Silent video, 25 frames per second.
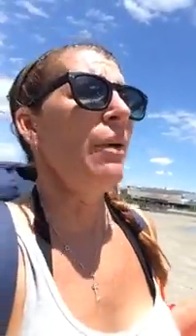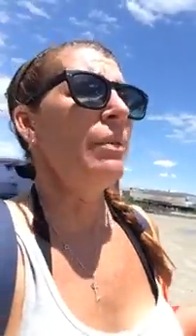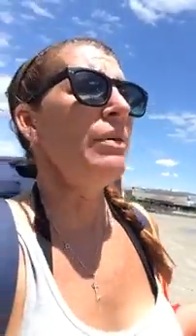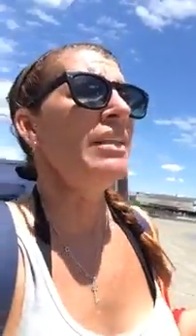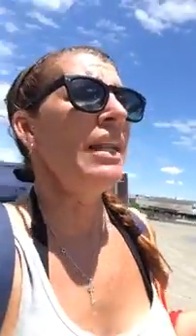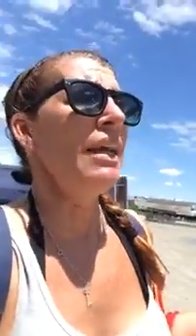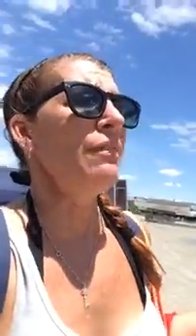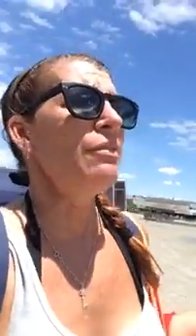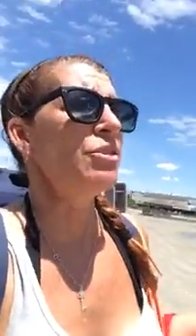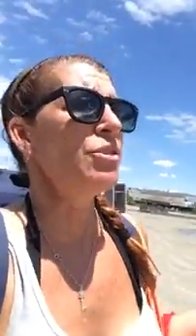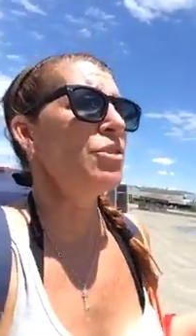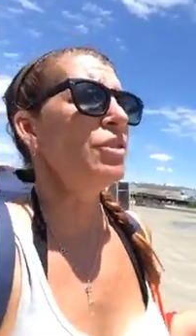would
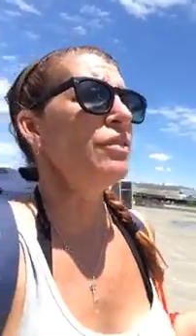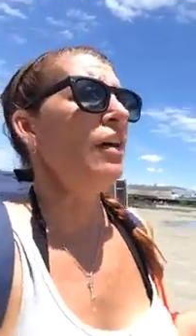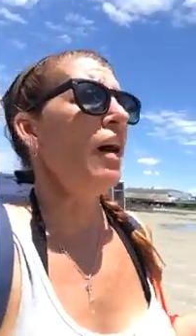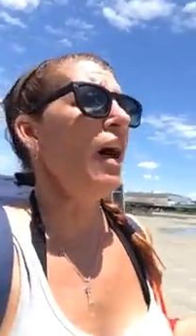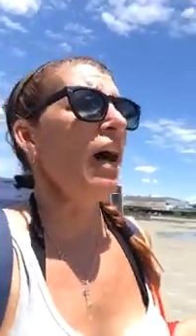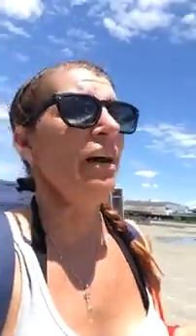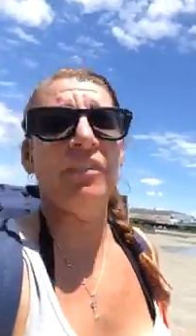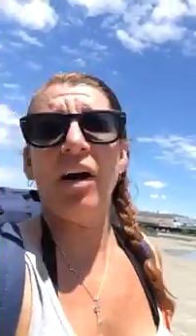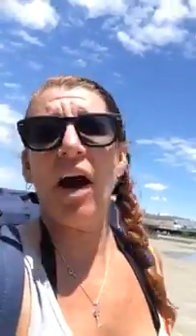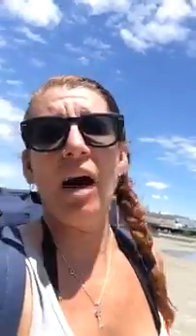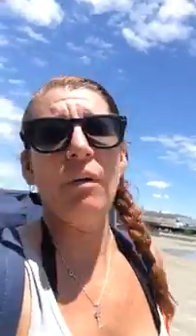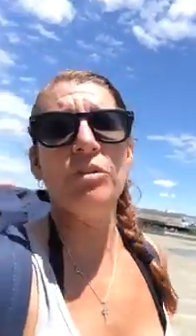never
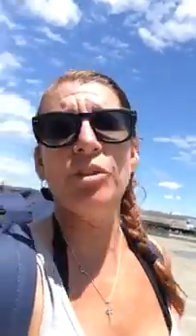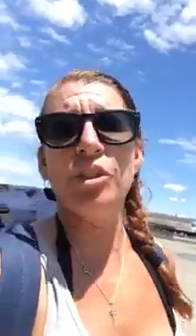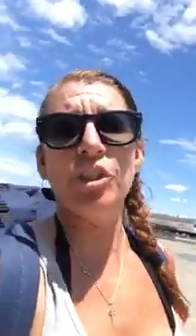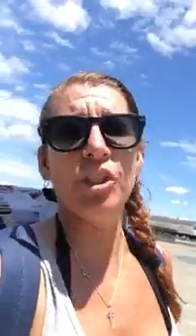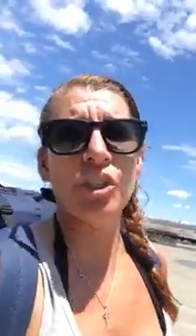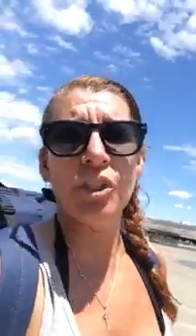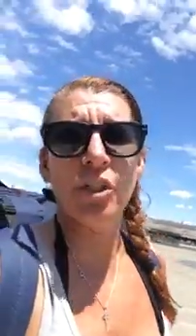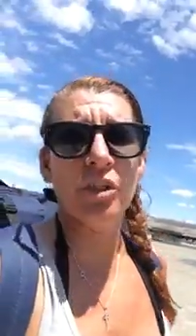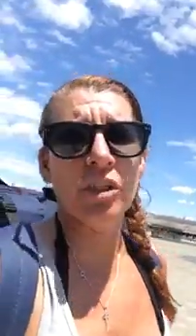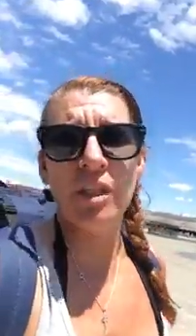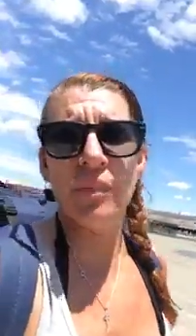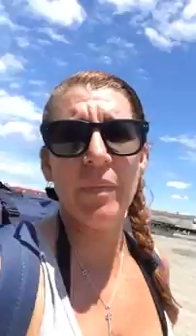survive. I would
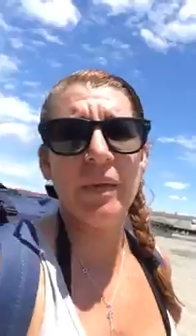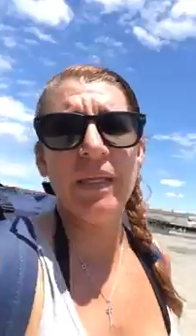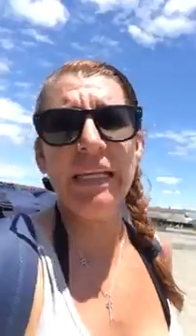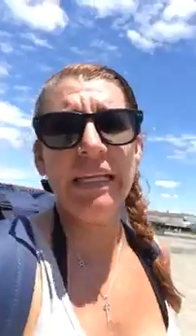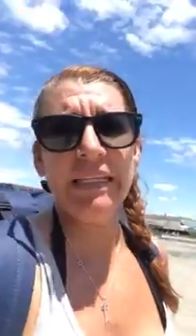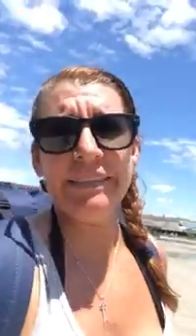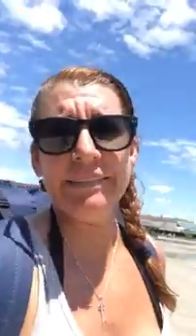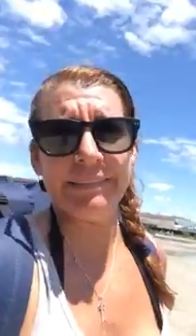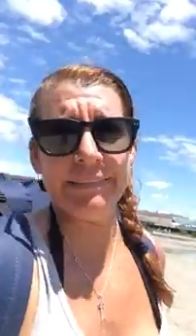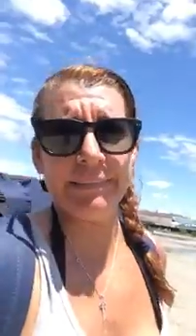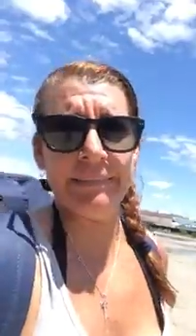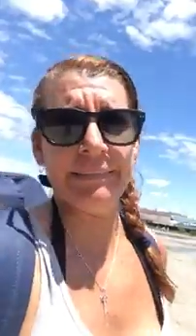surely be
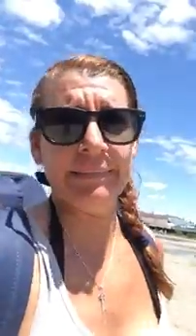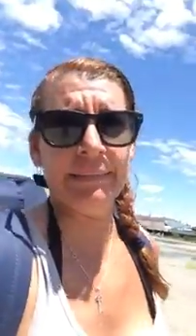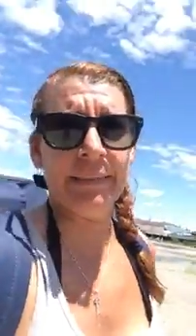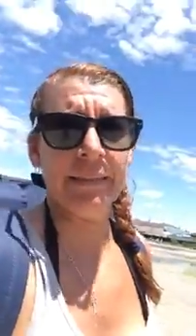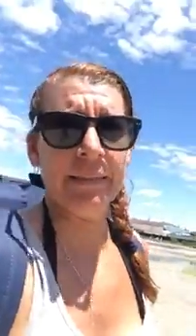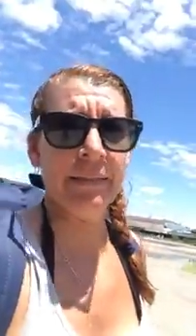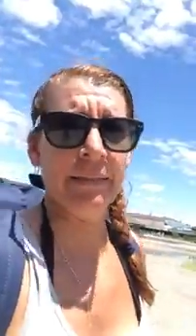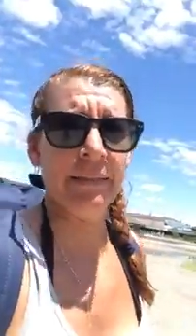eaten.